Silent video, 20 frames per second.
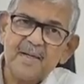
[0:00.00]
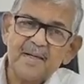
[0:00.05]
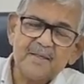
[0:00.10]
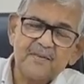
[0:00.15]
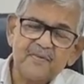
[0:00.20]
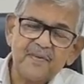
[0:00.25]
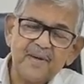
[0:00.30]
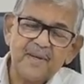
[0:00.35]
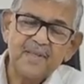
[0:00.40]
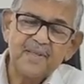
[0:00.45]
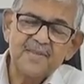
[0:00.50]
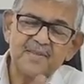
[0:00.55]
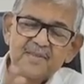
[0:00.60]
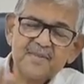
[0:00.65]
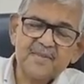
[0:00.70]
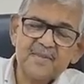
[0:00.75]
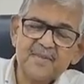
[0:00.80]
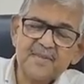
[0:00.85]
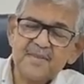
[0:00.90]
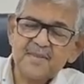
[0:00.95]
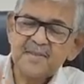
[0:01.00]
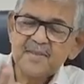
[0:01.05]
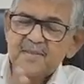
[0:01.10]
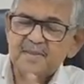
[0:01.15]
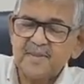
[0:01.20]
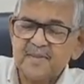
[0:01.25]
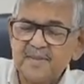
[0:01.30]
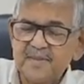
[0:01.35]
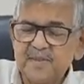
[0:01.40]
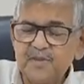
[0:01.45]
As far as
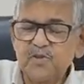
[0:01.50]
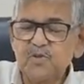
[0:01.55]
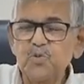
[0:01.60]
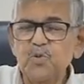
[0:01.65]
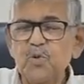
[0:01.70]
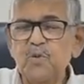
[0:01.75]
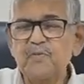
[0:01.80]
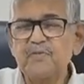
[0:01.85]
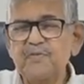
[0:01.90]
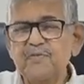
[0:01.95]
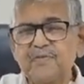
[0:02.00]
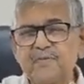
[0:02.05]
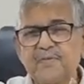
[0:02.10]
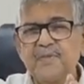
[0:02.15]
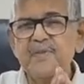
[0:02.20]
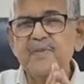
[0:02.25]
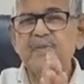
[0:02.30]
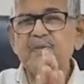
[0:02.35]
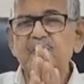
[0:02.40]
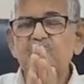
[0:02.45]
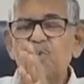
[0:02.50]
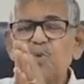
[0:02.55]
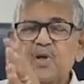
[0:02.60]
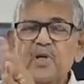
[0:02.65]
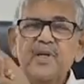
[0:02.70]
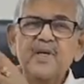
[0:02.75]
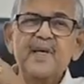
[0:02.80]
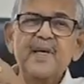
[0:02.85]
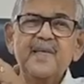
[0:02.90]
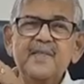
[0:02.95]
issue of
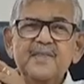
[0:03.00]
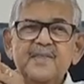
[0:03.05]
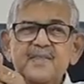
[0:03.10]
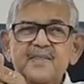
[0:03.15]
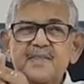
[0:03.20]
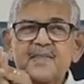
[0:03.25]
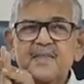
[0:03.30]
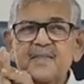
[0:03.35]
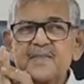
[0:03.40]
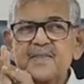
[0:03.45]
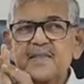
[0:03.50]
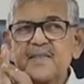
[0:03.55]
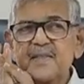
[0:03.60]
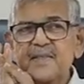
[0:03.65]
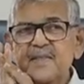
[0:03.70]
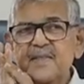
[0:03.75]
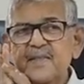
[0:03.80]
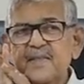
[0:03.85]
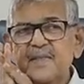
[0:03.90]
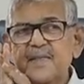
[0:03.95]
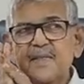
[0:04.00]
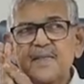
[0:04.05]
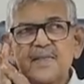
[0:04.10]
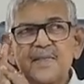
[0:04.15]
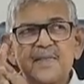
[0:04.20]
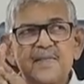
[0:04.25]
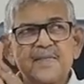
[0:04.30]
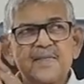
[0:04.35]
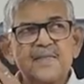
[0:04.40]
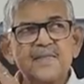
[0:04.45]
water tanks is concerned,
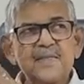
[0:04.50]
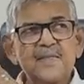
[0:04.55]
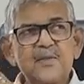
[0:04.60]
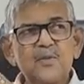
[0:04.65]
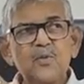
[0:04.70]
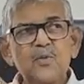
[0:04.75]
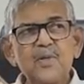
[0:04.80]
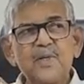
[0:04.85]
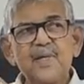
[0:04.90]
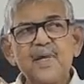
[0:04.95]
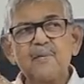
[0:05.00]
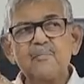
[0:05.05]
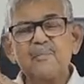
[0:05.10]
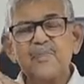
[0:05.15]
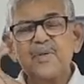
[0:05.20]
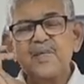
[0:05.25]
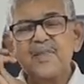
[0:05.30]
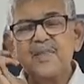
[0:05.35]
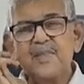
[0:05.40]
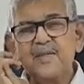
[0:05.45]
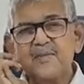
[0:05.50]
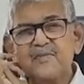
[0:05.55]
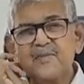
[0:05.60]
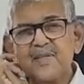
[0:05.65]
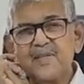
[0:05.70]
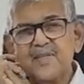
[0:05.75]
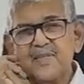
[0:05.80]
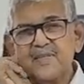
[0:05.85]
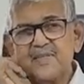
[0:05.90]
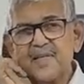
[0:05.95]
this is an old campaign that
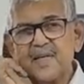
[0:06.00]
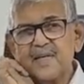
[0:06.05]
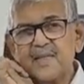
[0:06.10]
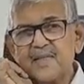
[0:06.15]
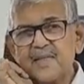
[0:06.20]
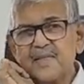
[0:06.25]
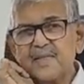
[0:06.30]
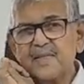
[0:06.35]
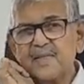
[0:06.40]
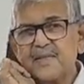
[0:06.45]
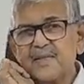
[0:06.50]
we had started